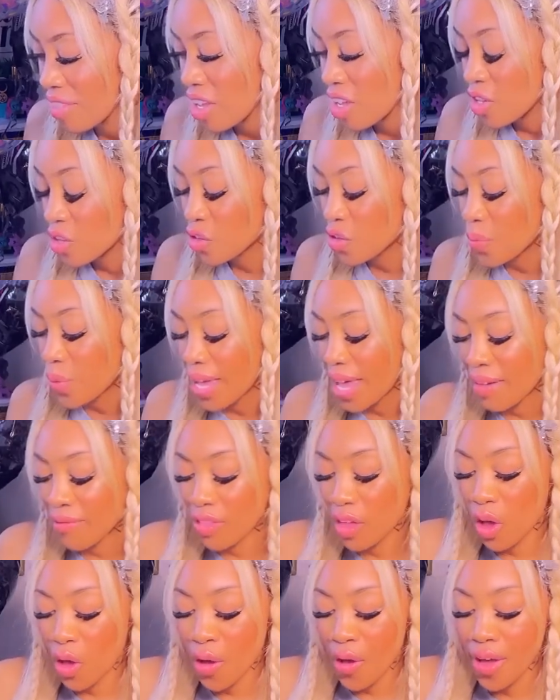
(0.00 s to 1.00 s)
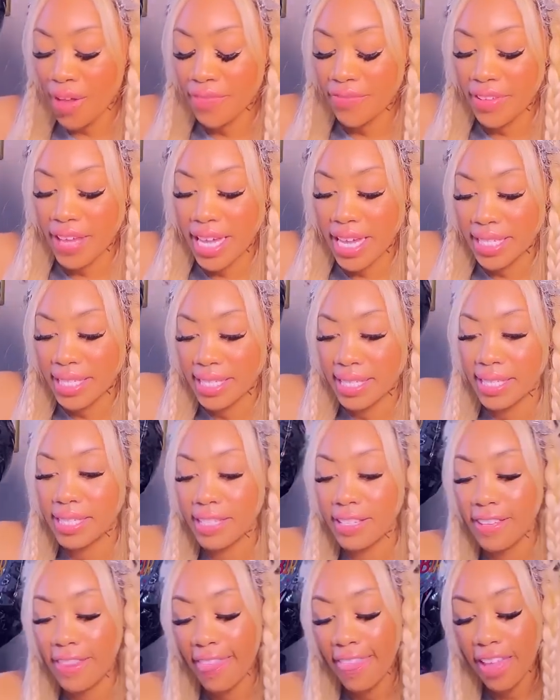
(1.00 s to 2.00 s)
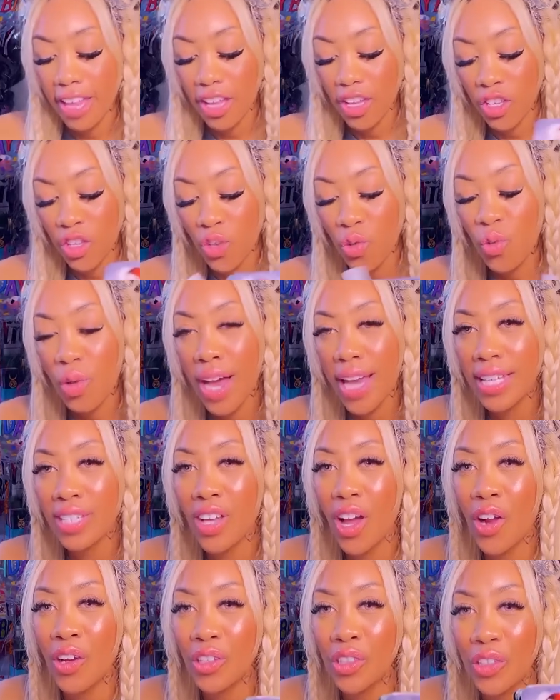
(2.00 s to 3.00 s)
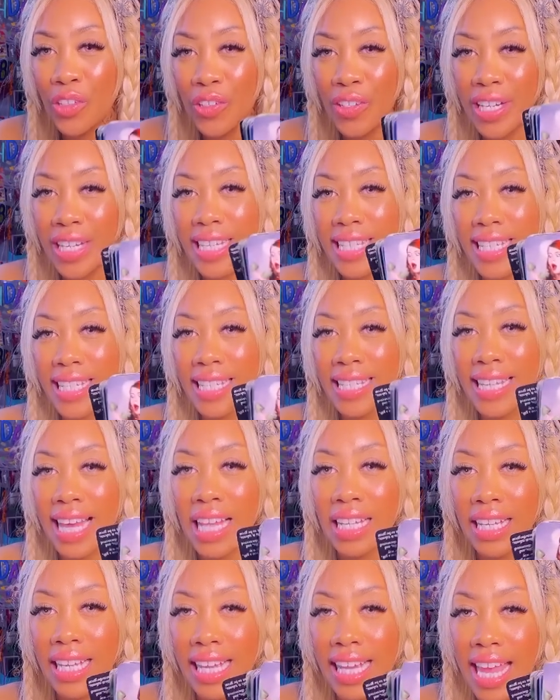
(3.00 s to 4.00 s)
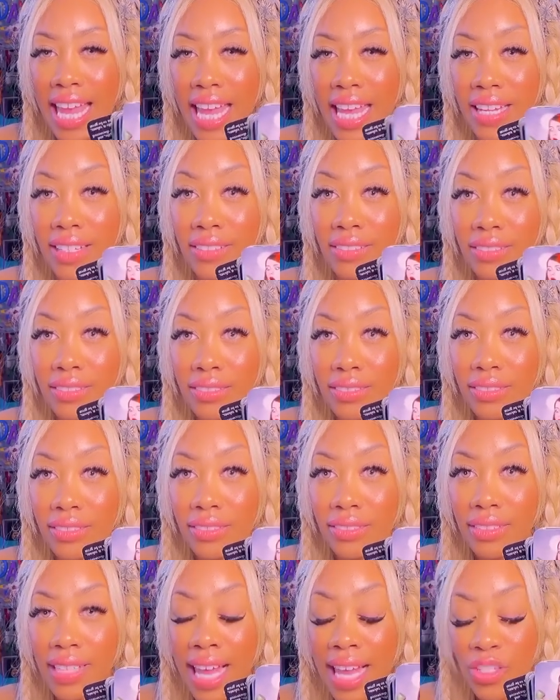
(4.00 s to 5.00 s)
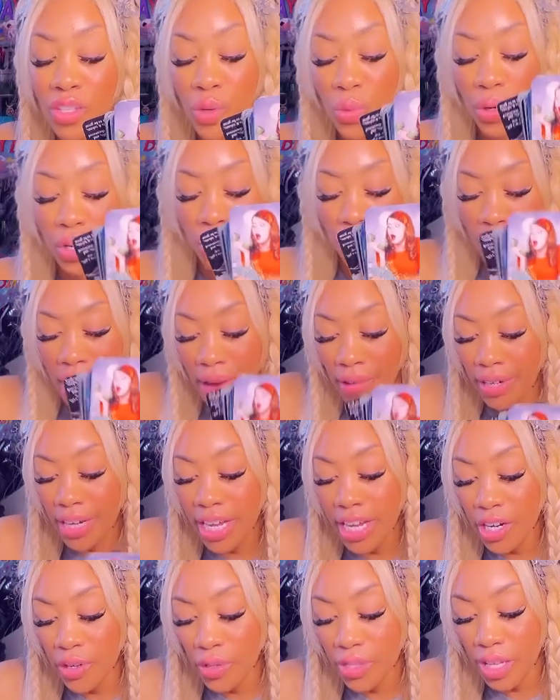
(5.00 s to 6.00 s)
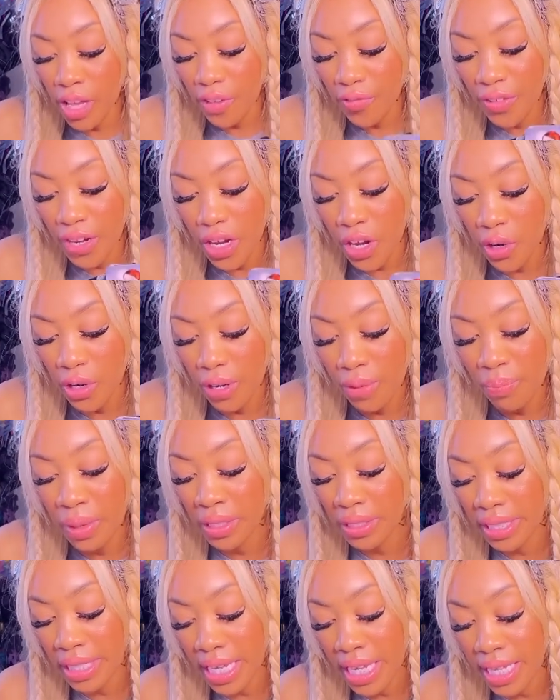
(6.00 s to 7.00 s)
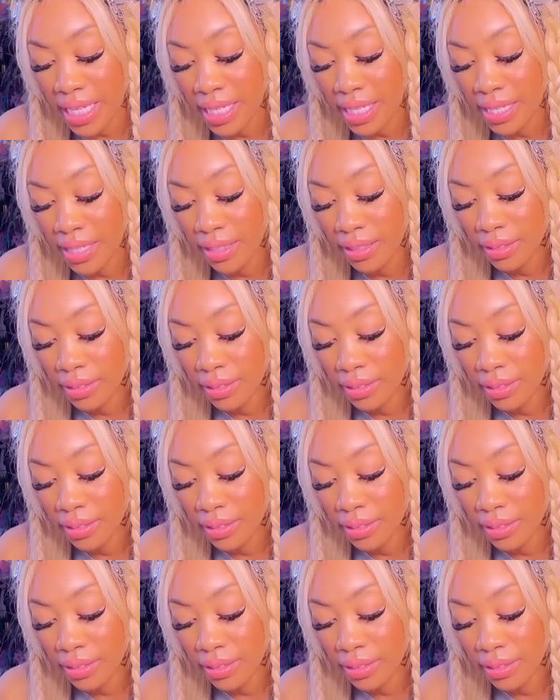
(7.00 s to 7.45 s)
So we have the office. You guys are learning to delegate as you are grounding yourself in your abilities,